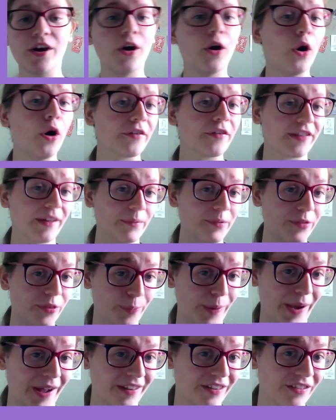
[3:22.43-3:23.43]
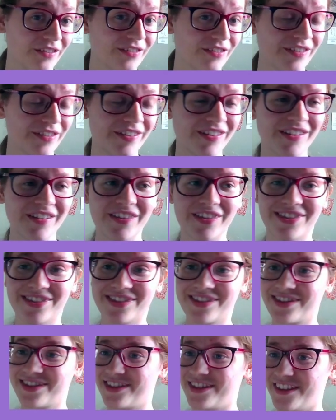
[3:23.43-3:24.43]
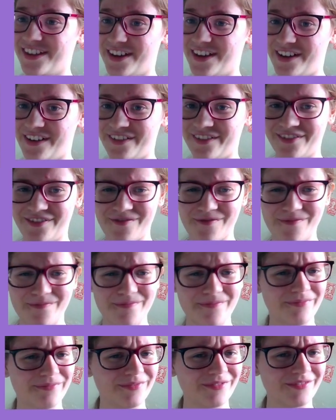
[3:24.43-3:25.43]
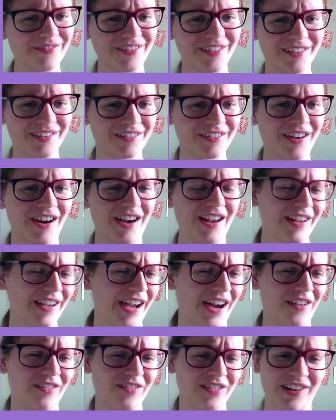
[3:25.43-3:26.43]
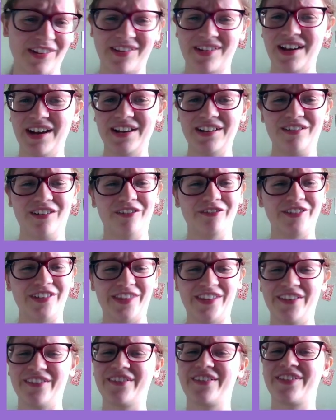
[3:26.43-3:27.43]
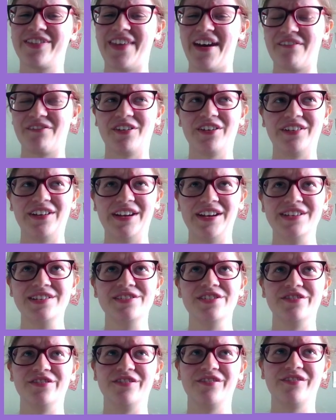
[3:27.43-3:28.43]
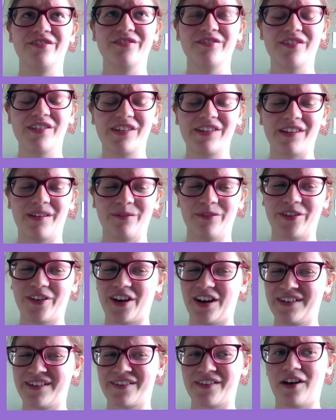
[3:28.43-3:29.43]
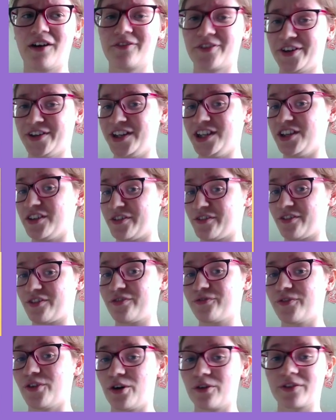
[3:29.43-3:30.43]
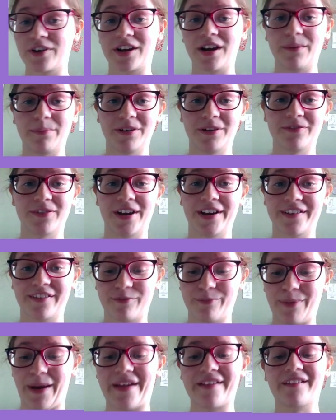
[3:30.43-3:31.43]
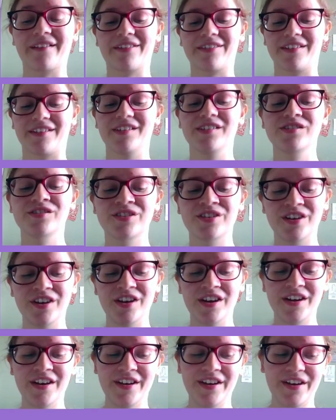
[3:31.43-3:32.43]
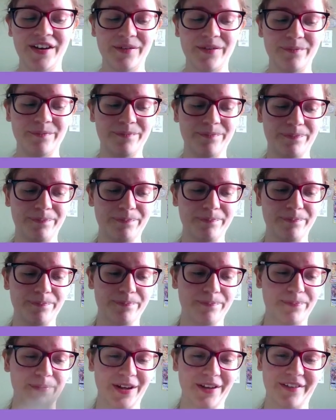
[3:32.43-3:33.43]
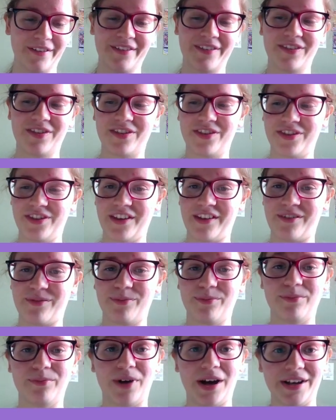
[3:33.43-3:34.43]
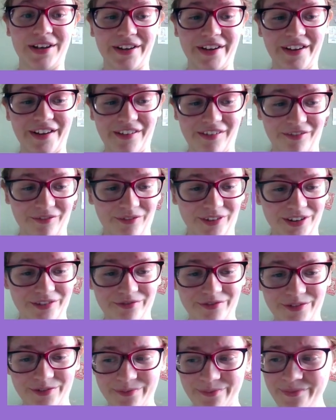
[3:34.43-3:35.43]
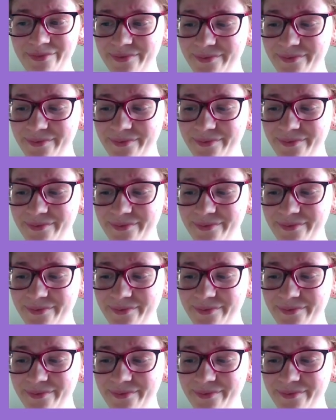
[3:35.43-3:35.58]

On some of the patterns the colour count is slightly off in that some of the colours are only used for a couple of lines of backstitch, but this one isn't one of them.